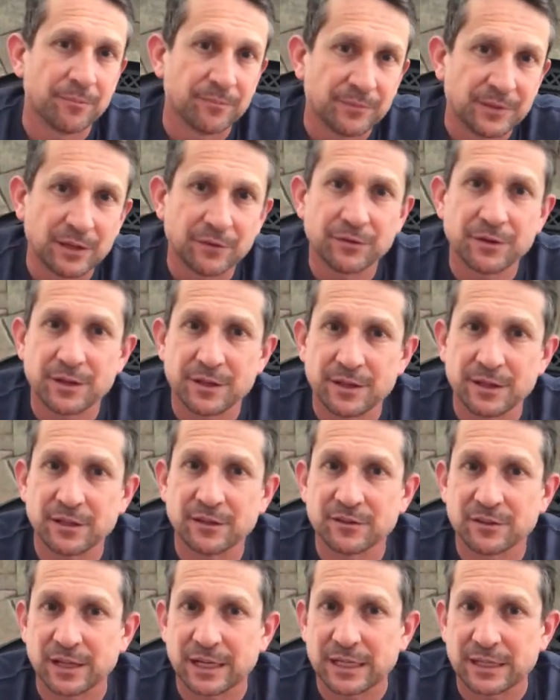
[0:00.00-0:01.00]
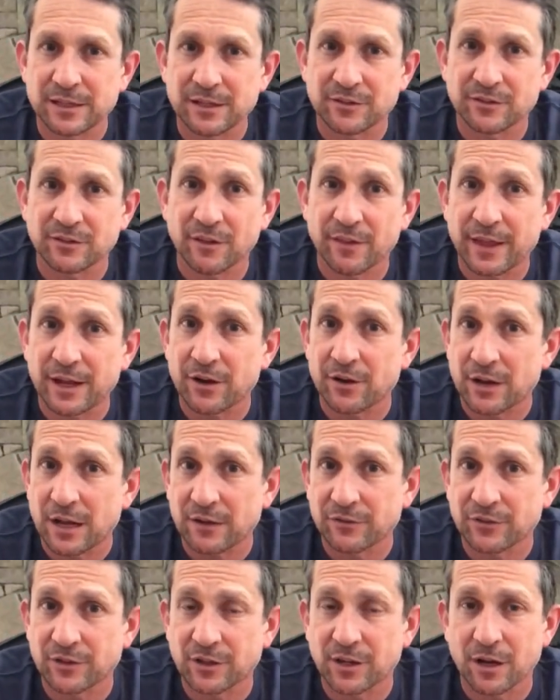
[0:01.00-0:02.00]
Different things like this so they don't
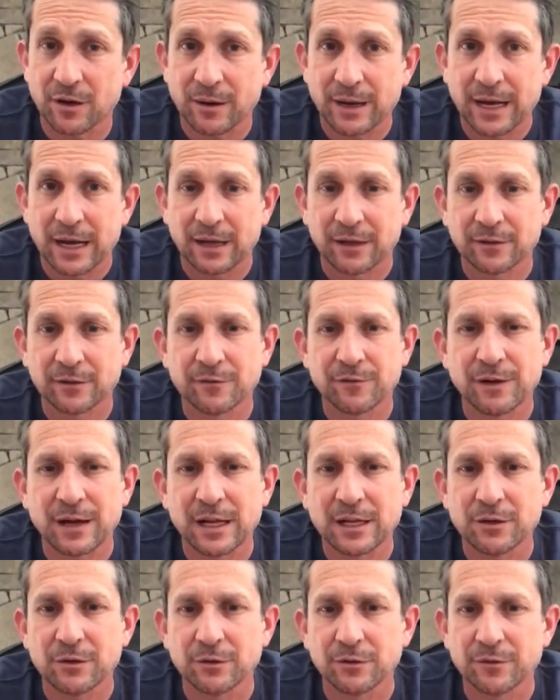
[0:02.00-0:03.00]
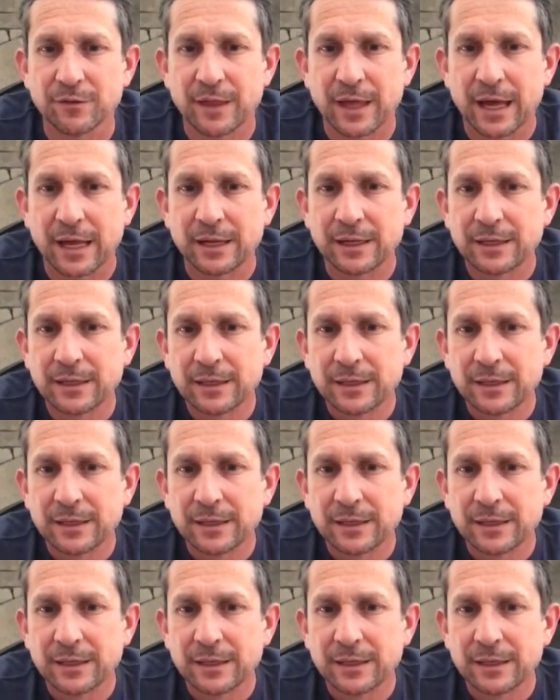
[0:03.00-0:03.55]
have to go out. The value of that.